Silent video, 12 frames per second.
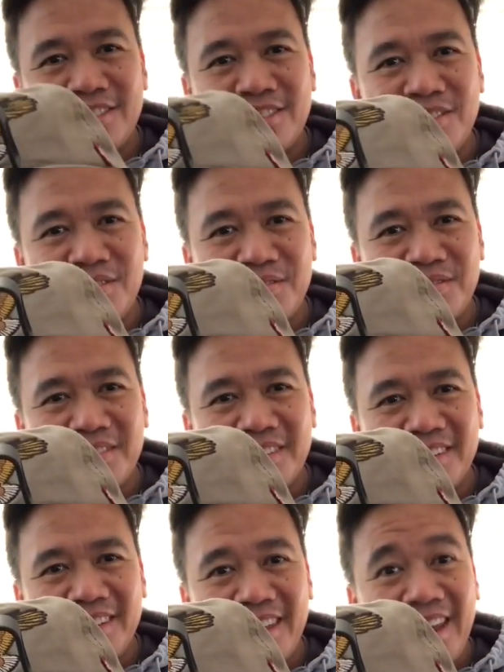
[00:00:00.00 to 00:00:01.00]
too,
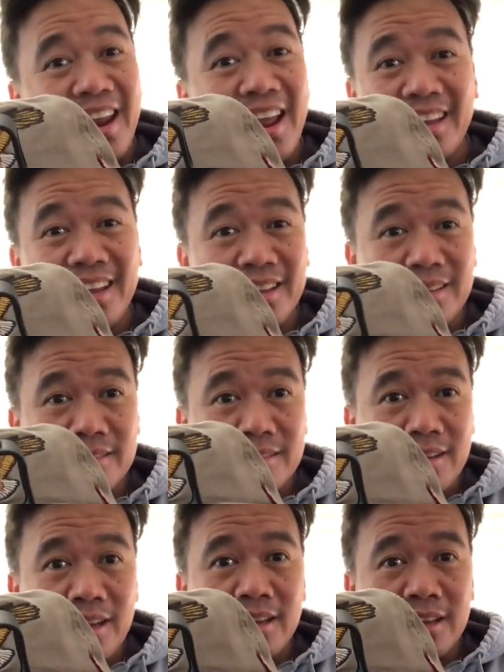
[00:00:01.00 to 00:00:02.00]
and I
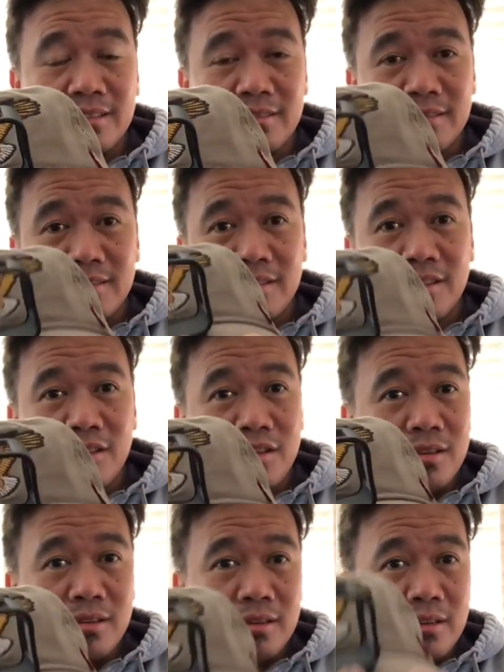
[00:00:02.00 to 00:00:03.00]
can
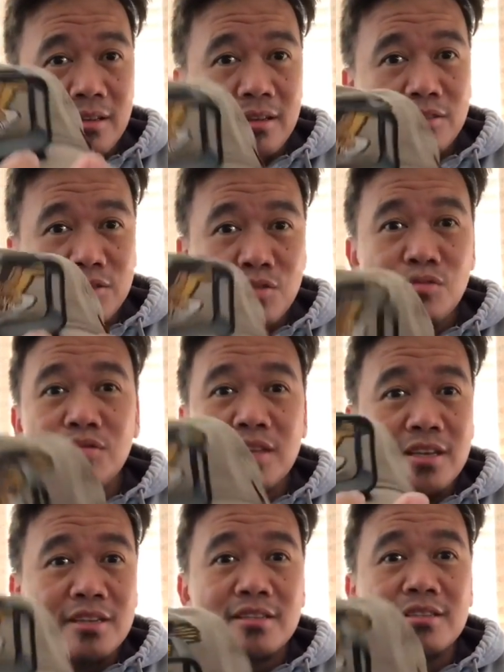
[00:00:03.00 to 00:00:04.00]
do
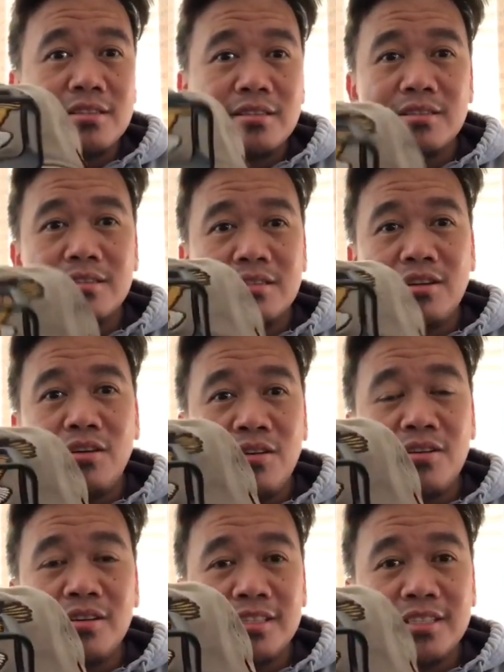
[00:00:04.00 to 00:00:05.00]
this
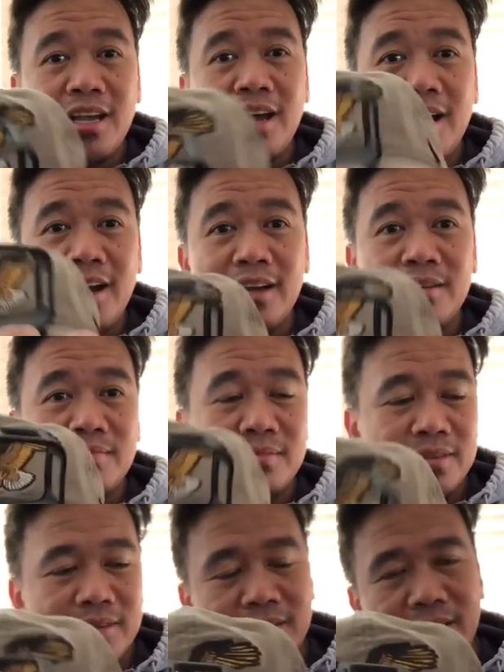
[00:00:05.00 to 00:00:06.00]
all the time.
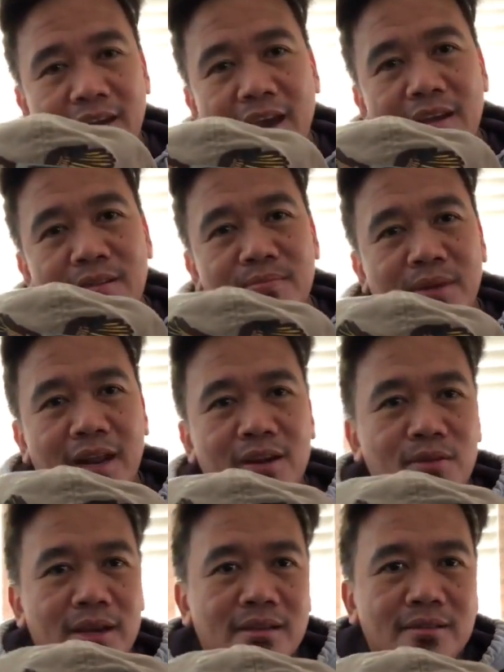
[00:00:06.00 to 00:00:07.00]
Okay,
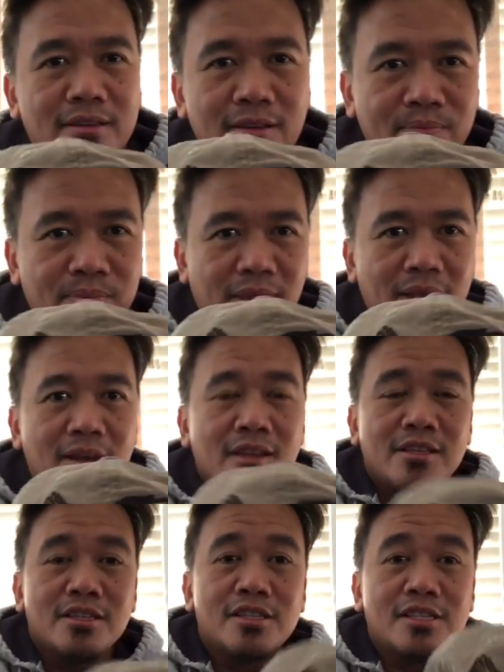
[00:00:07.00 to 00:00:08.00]
anyway,
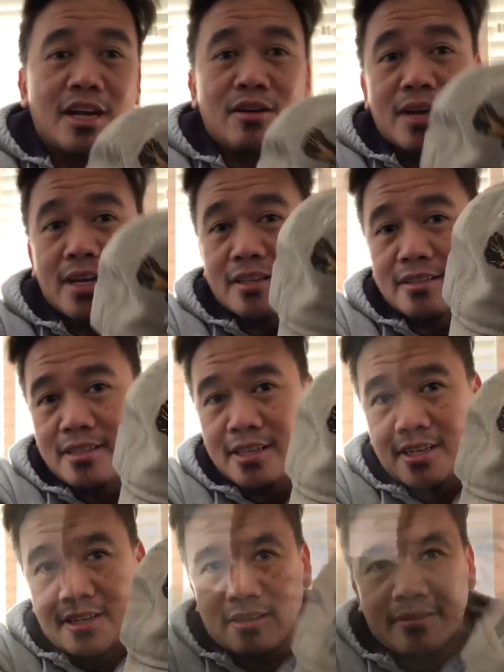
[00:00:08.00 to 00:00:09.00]
this is how I
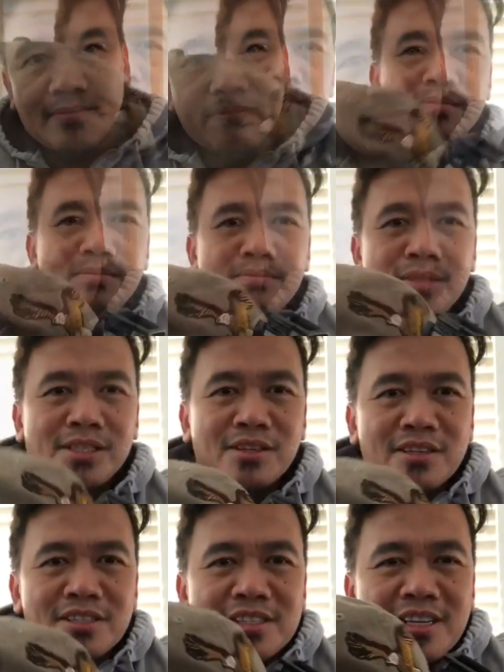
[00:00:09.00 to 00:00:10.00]
did it.
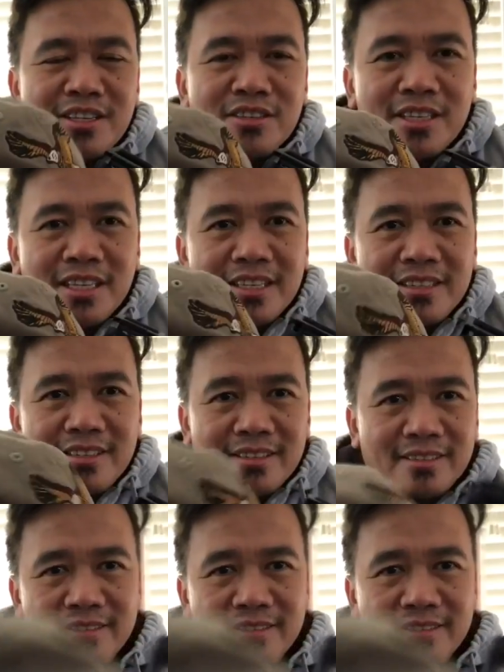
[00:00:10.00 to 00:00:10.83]
Materials that you need: